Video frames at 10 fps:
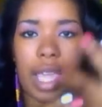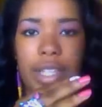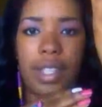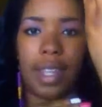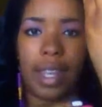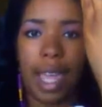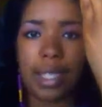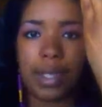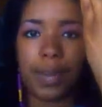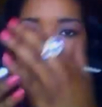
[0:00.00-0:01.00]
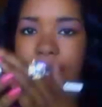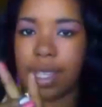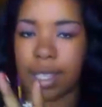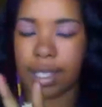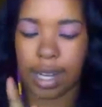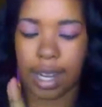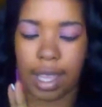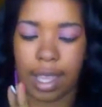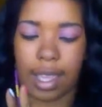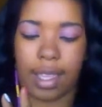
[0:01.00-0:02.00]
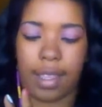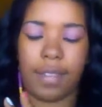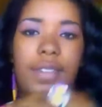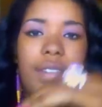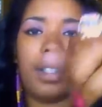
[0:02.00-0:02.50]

actually the last one of these that I have.